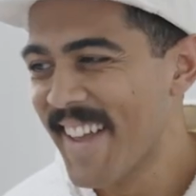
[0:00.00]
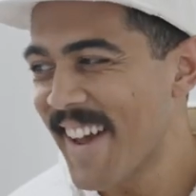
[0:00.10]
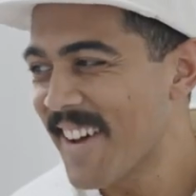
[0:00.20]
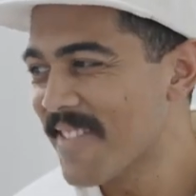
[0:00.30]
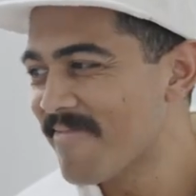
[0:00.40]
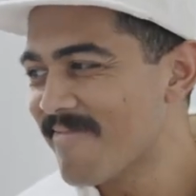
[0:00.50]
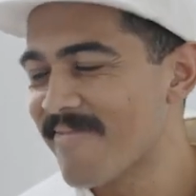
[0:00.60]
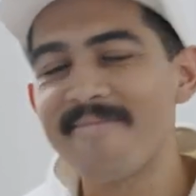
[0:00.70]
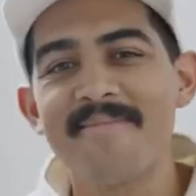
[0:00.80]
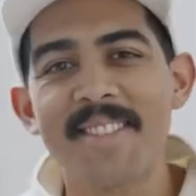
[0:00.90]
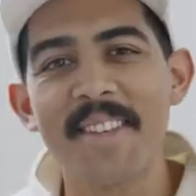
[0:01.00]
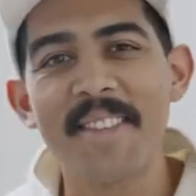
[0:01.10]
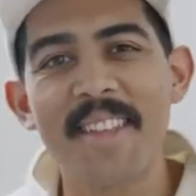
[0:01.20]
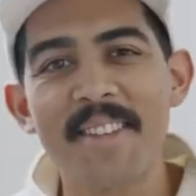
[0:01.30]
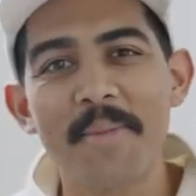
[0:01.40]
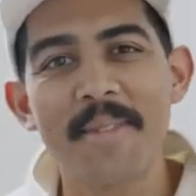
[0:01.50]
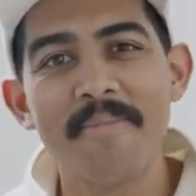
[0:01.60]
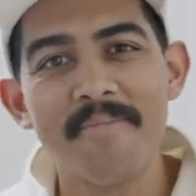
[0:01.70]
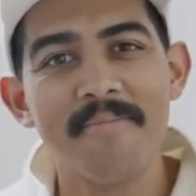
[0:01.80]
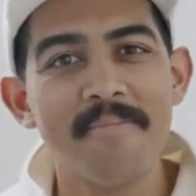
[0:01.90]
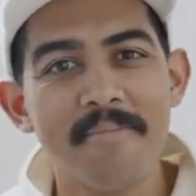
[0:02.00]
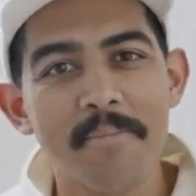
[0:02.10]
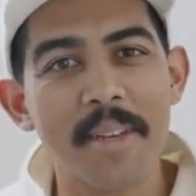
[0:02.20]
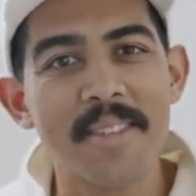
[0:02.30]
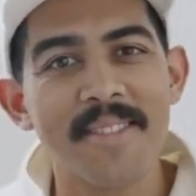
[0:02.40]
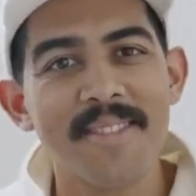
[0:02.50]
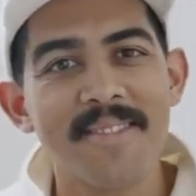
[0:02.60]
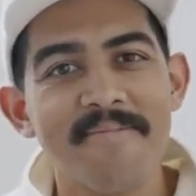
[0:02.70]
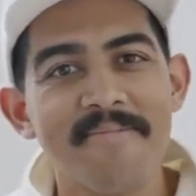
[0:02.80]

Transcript: Yeah, see you in the next one. Peace.